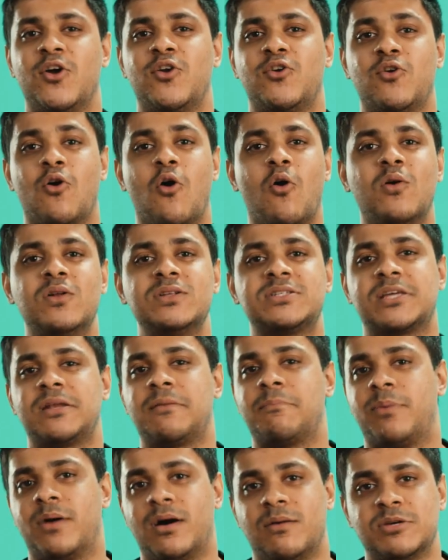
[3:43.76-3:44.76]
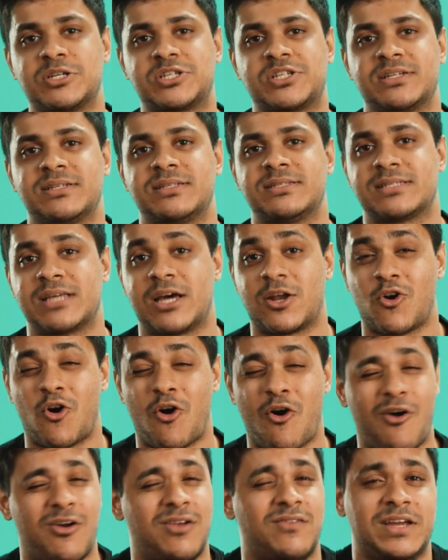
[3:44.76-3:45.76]
Roles and permissions are
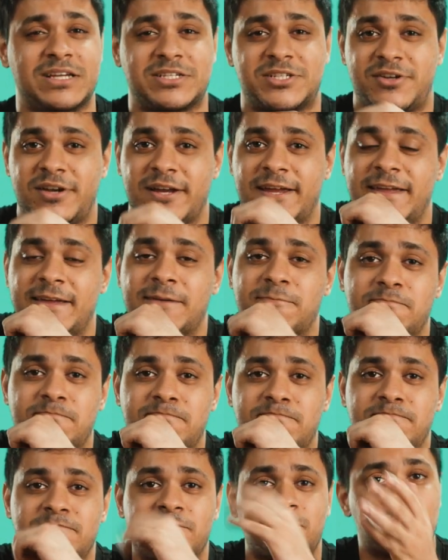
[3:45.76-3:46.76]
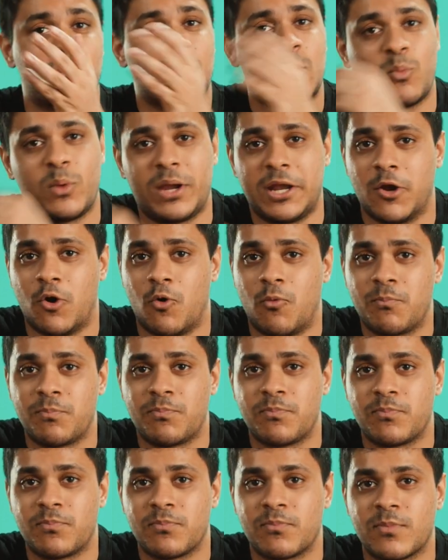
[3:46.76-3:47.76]
always tricky. We know.
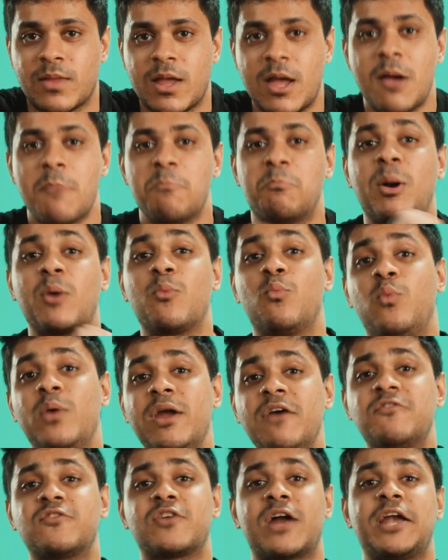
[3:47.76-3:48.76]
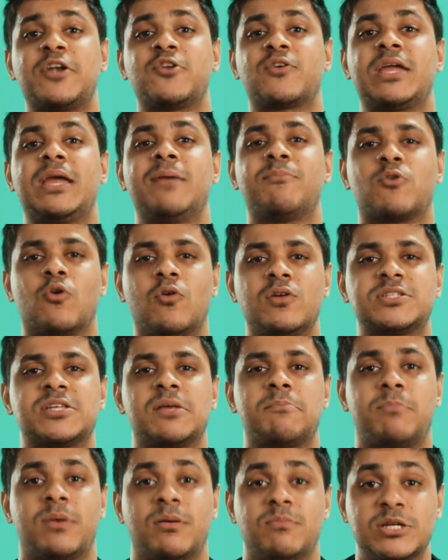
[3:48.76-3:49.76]
But we have tried to keep roles
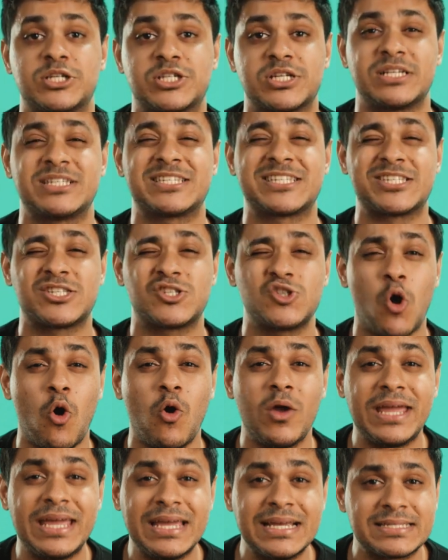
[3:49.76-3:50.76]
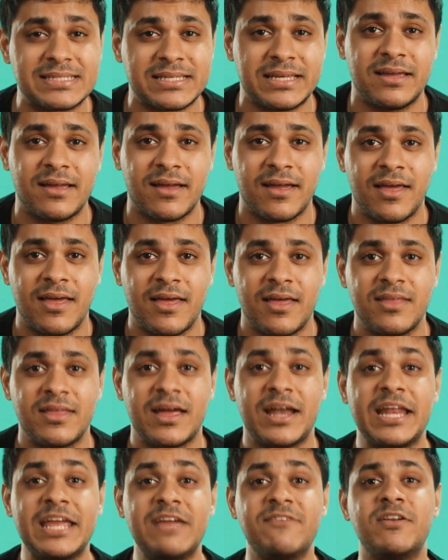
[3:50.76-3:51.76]
and permissions so easy
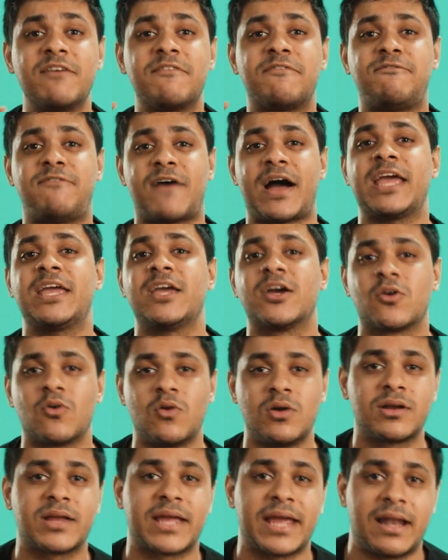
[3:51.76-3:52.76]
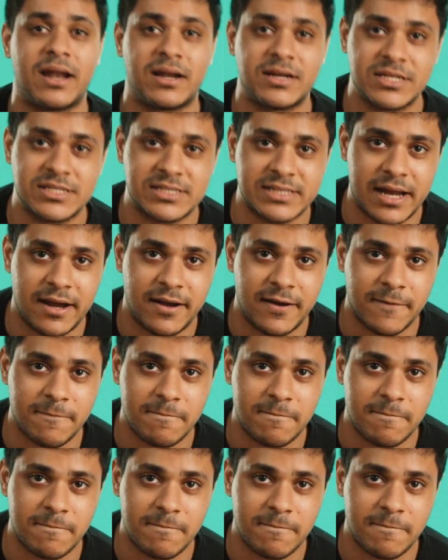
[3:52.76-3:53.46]
that even a five year old can understand.